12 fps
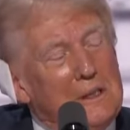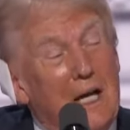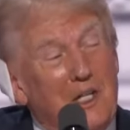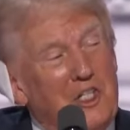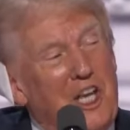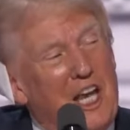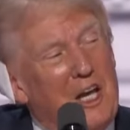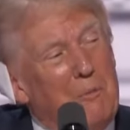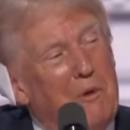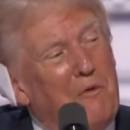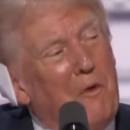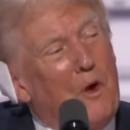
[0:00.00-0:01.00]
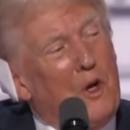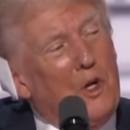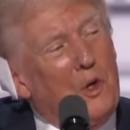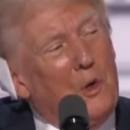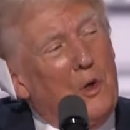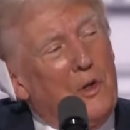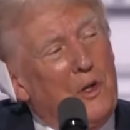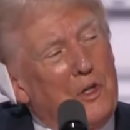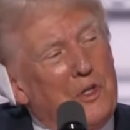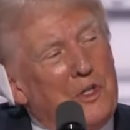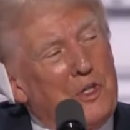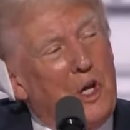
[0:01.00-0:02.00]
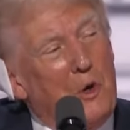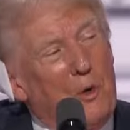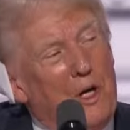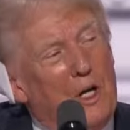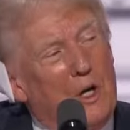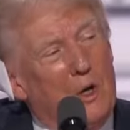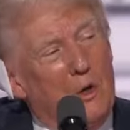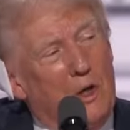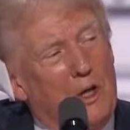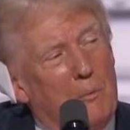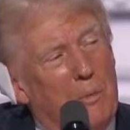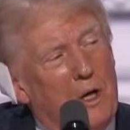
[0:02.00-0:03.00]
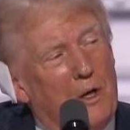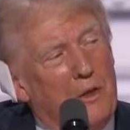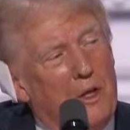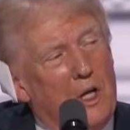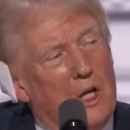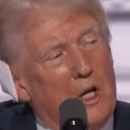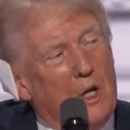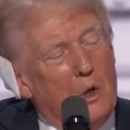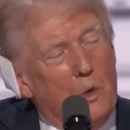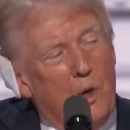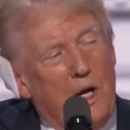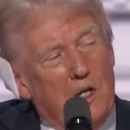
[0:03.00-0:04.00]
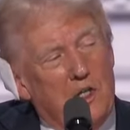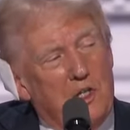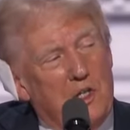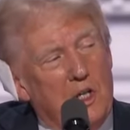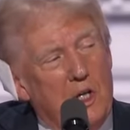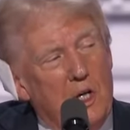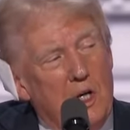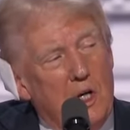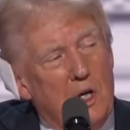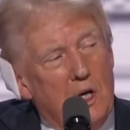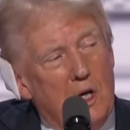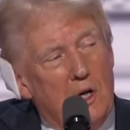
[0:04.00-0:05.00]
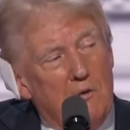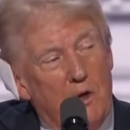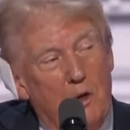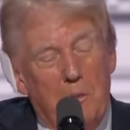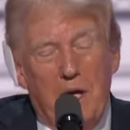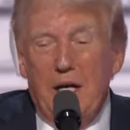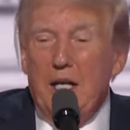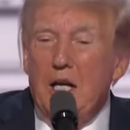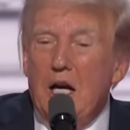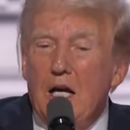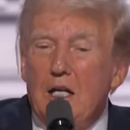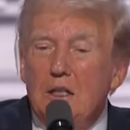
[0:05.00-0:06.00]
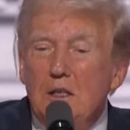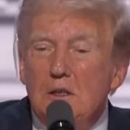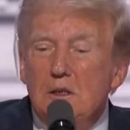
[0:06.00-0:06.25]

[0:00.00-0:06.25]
I stand before you in this arena only by the grace of Almighty God.